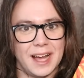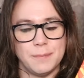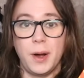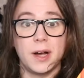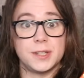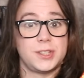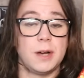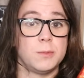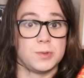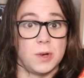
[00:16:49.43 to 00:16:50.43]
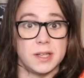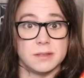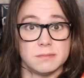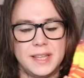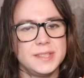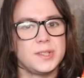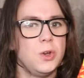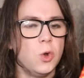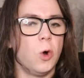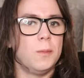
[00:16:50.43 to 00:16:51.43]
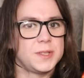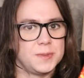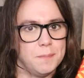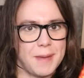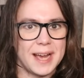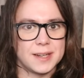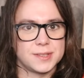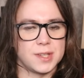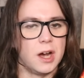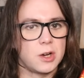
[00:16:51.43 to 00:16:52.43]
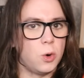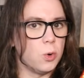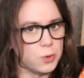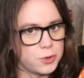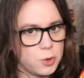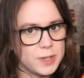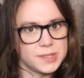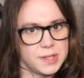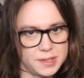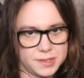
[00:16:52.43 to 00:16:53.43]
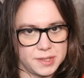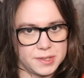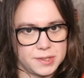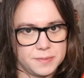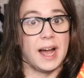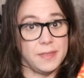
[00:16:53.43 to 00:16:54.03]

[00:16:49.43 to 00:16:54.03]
And Parker Chan was right. These enormous mechs are called chrysalises.